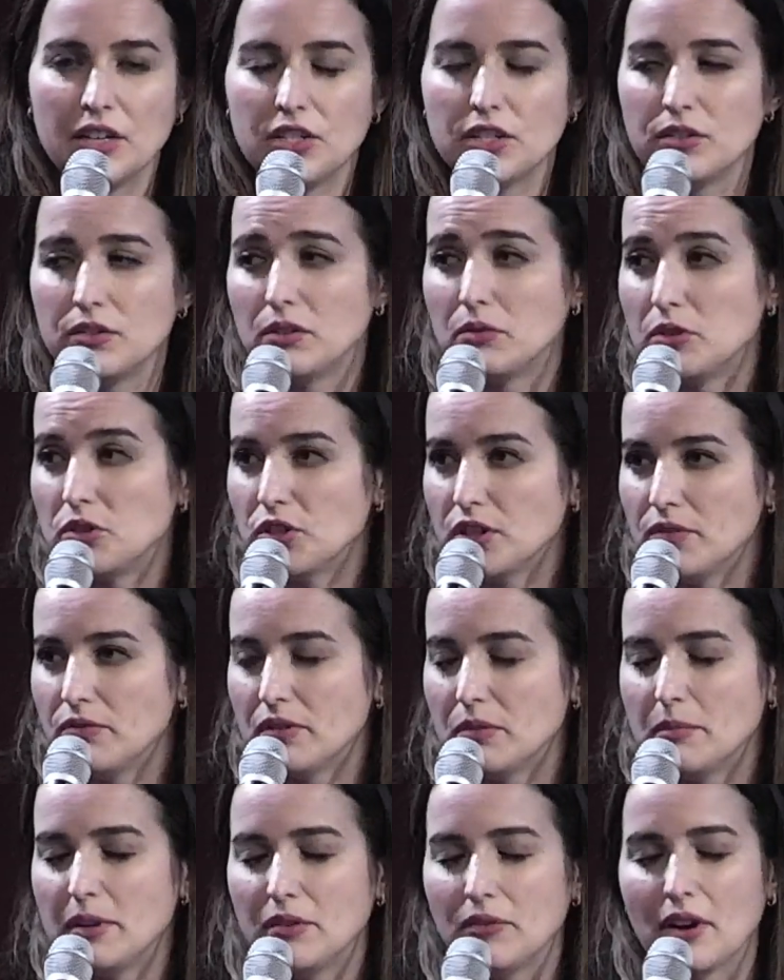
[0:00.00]
She was originally
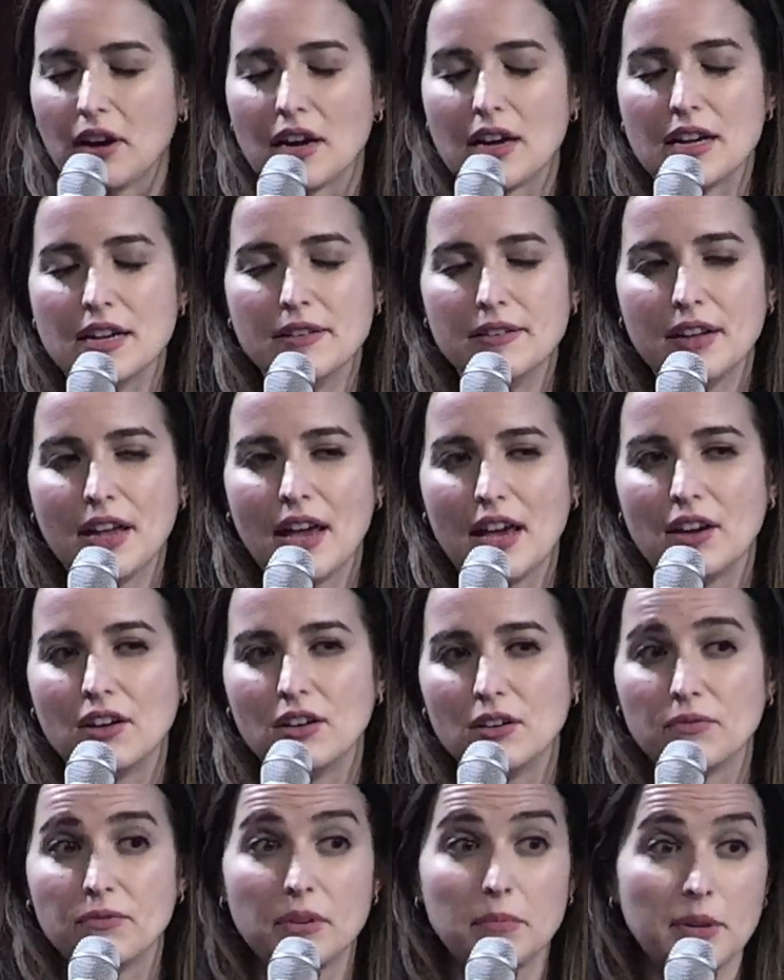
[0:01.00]
from Iran, and
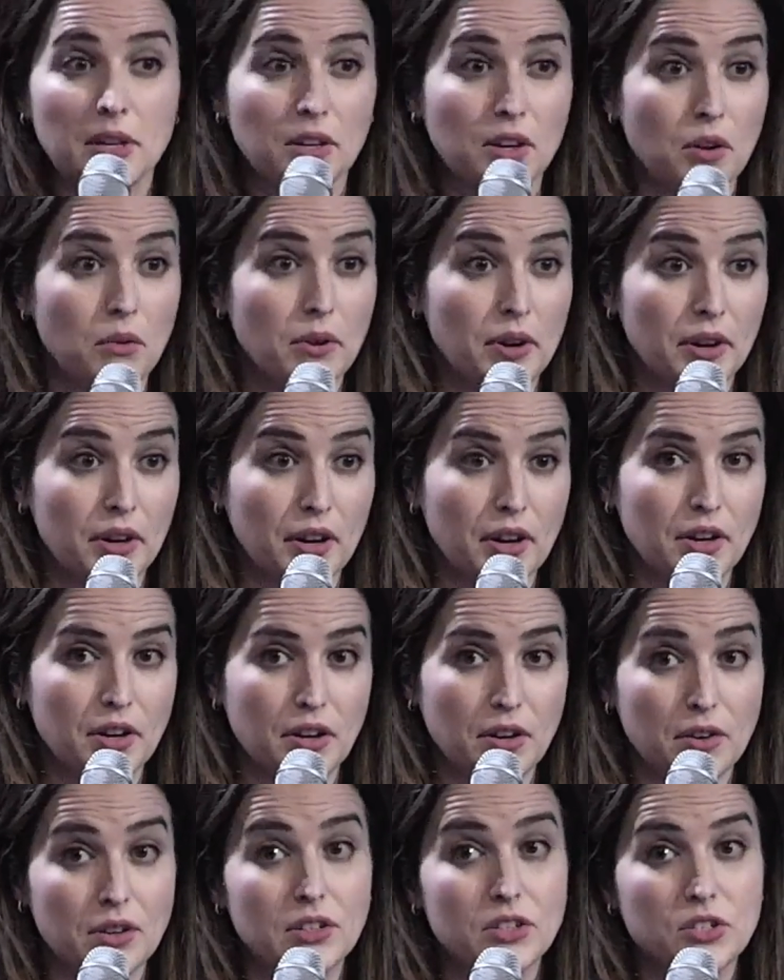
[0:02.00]
her female coworker
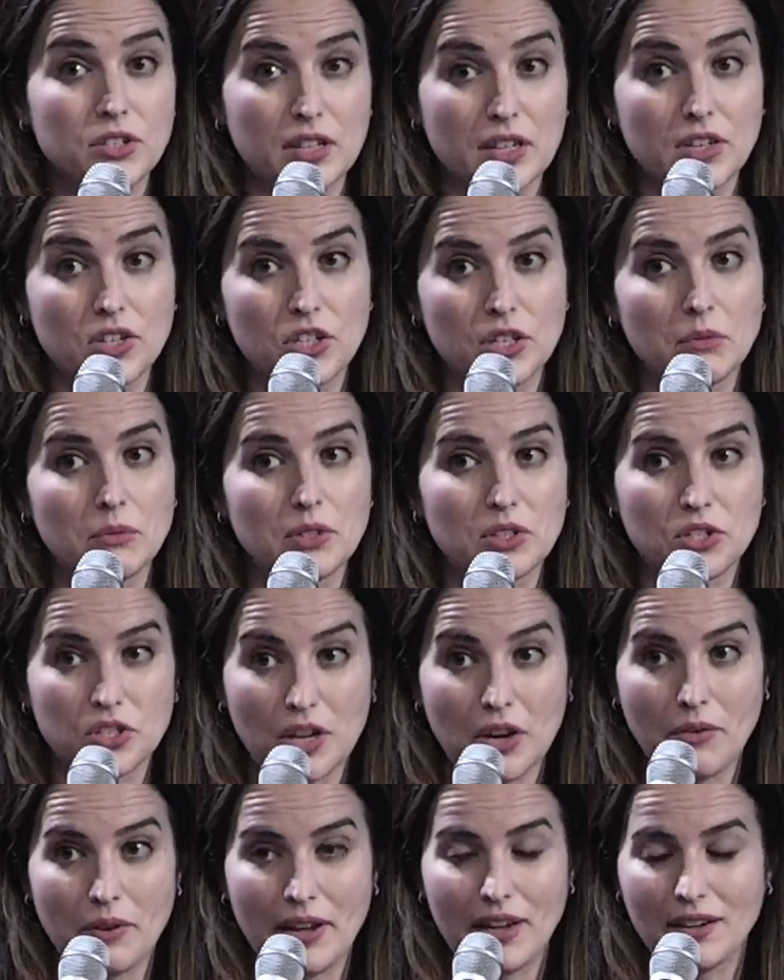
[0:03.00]
noticed that she was
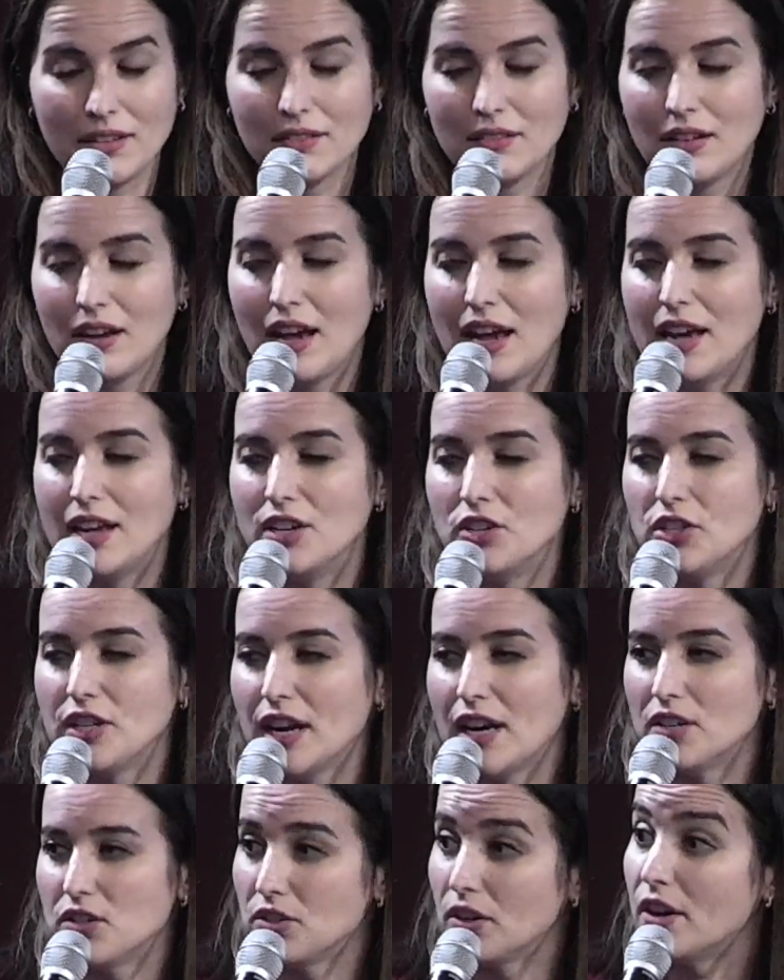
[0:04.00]
showing. And she
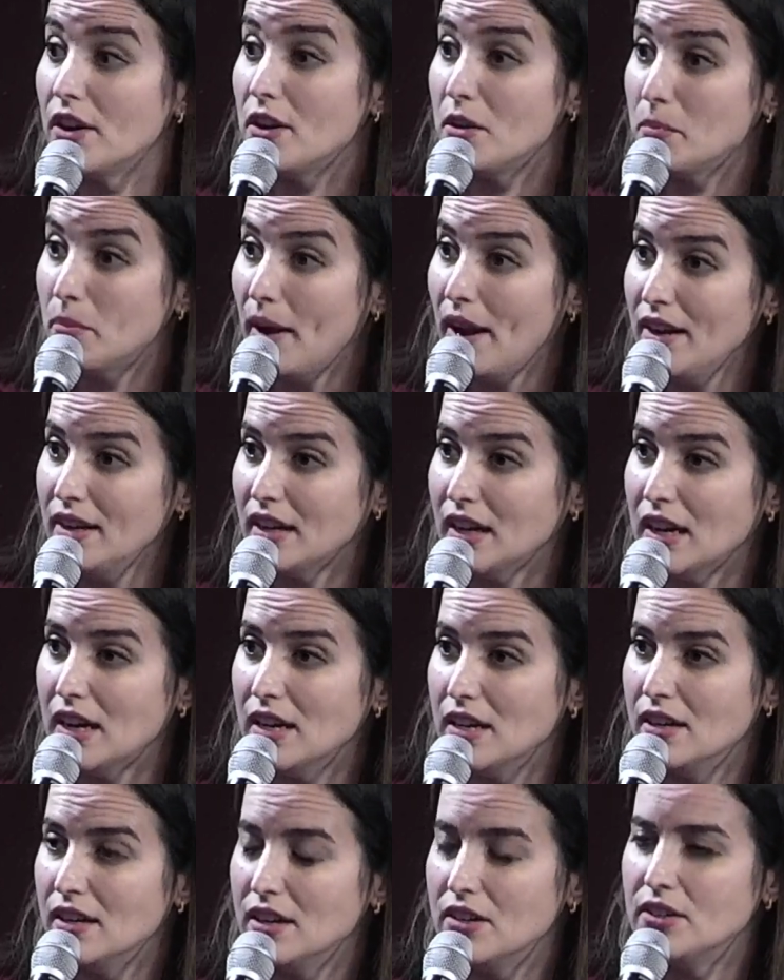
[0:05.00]
asked her, "Are you pregnant?"
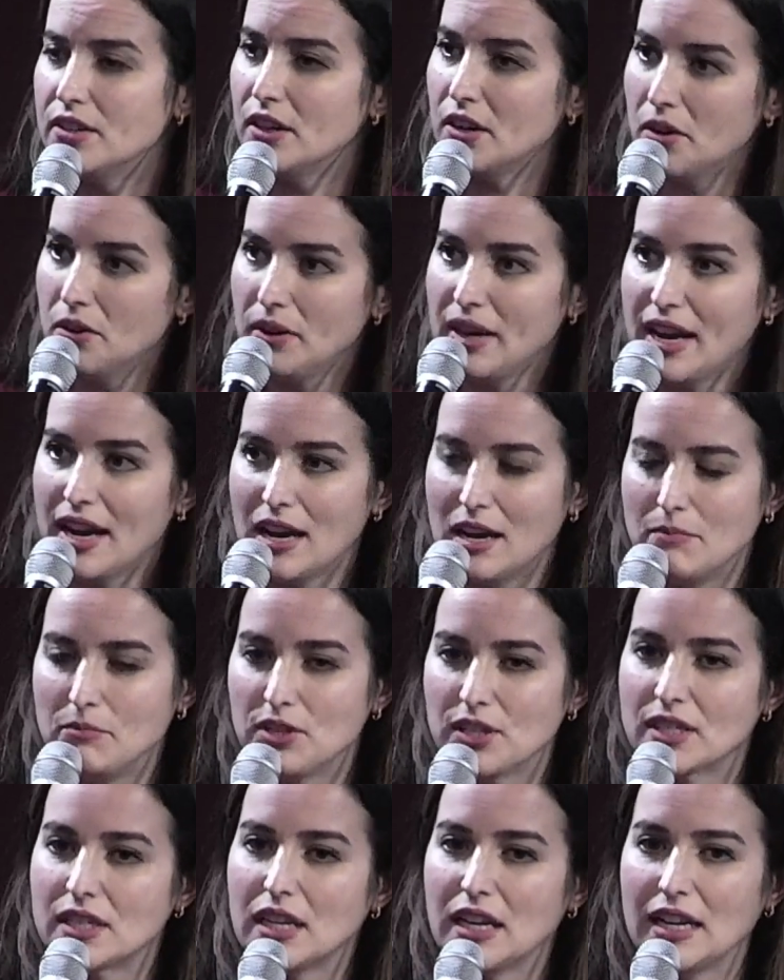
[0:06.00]
And she said, "Oh yeah, I'm
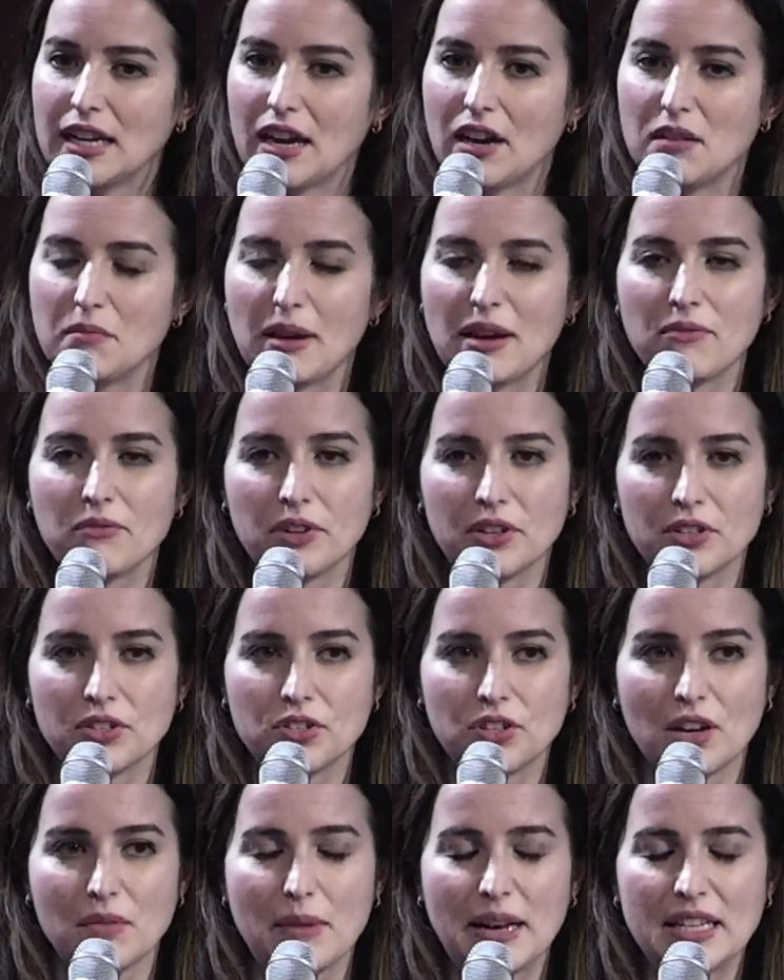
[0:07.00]
just getting out of my first
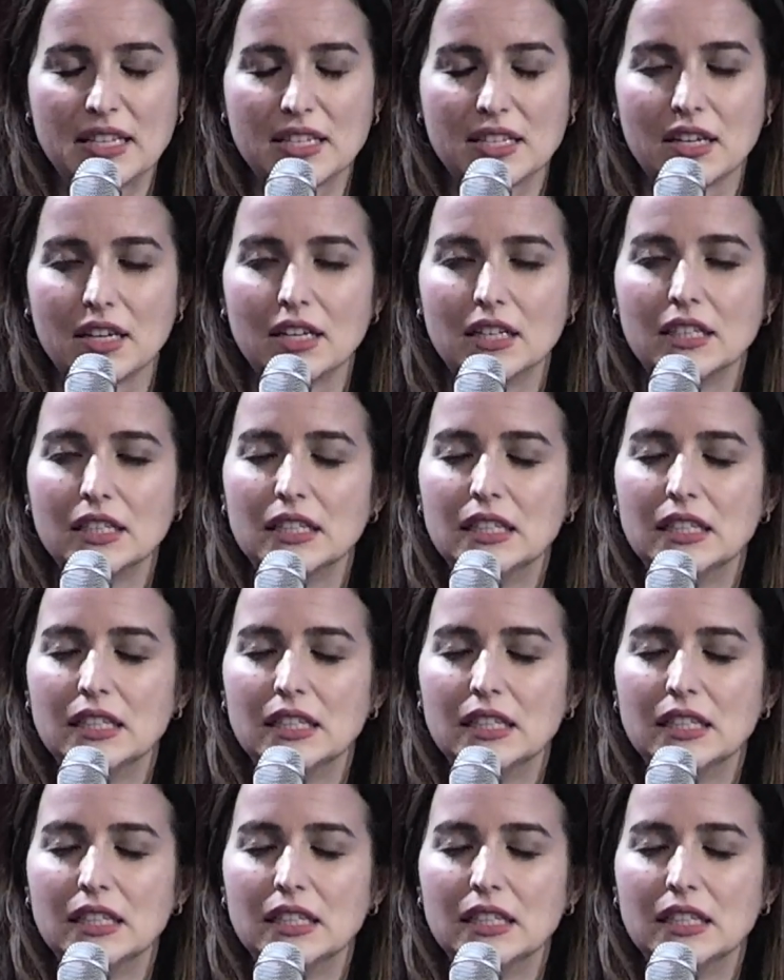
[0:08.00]
trimester."